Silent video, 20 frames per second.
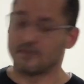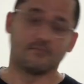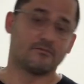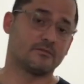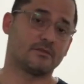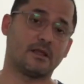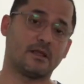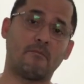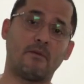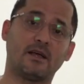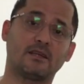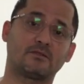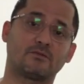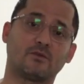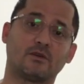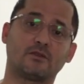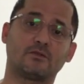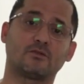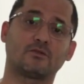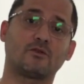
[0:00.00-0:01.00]
The best
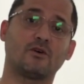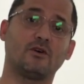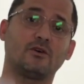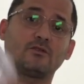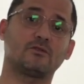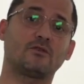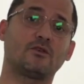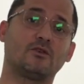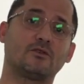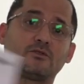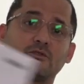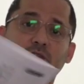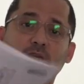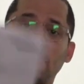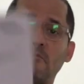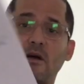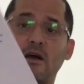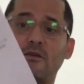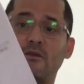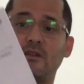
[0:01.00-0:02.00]
way to go to the
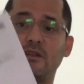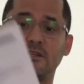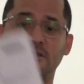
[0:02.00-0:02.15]
manual.